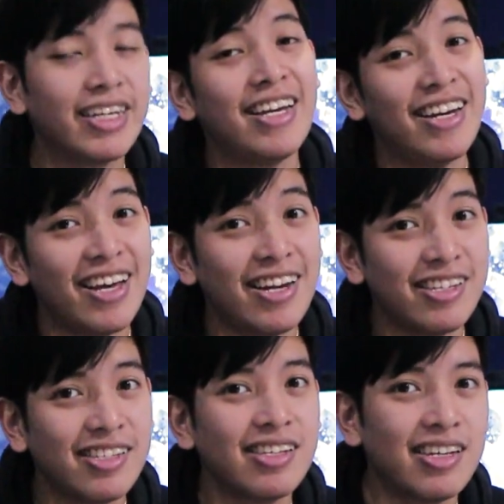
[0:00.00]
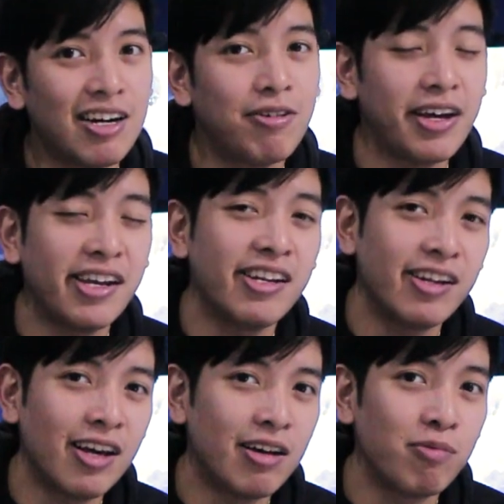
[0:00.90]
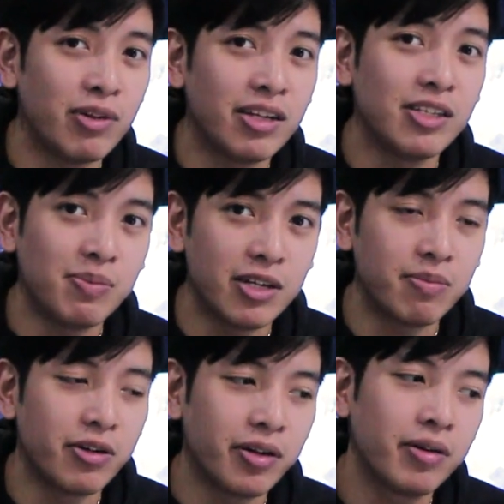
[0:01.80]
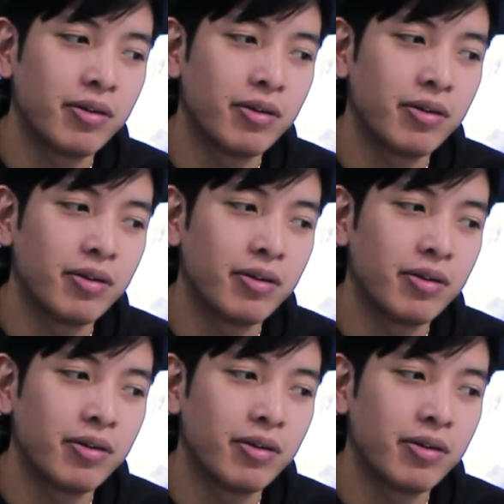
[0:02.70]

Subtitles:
and that is how I ended up with this motherboard.